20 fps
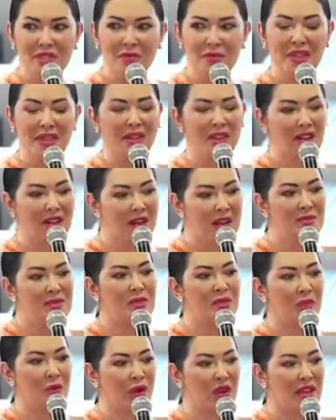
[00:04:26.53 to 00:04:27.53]
but there comes
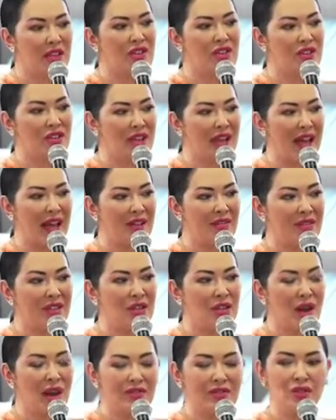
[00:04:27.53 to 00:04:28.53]
a point in your life that
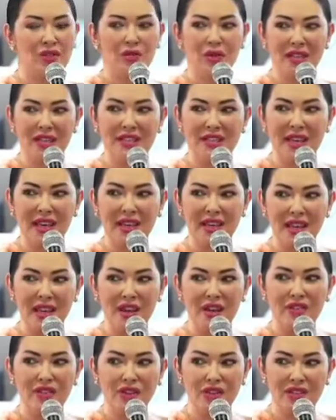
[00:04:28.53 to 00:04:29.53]
you have to really take care
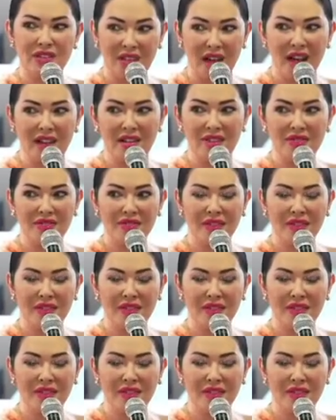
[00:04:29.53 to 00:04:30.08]
of yourself.